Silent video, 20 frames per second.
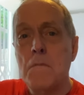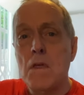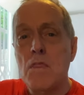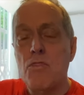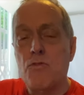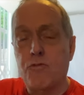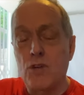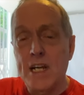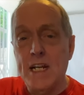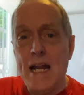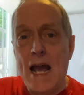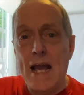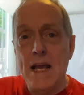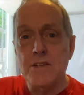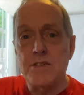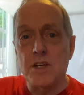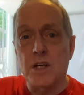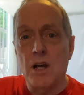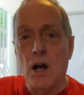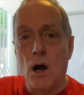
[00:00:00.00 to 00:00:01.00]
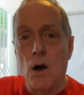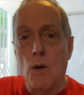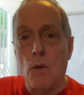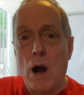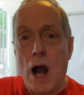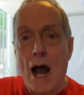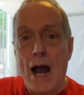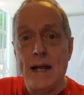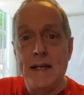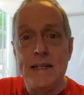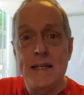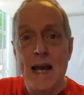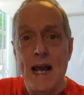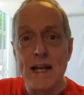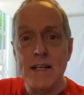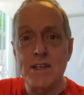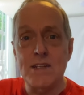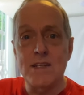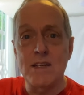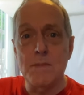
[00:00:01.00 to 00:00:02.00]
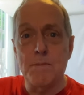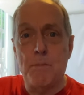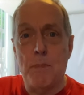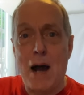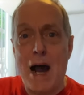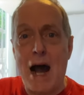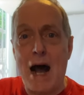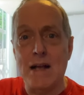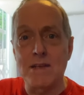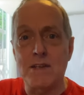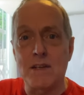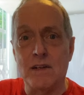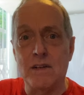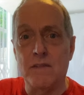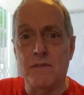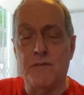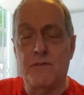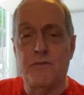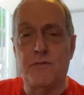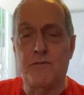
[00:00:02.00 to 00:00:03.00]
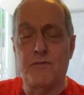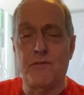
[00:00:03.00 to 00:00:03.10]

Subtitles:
3 days ago, I tested positive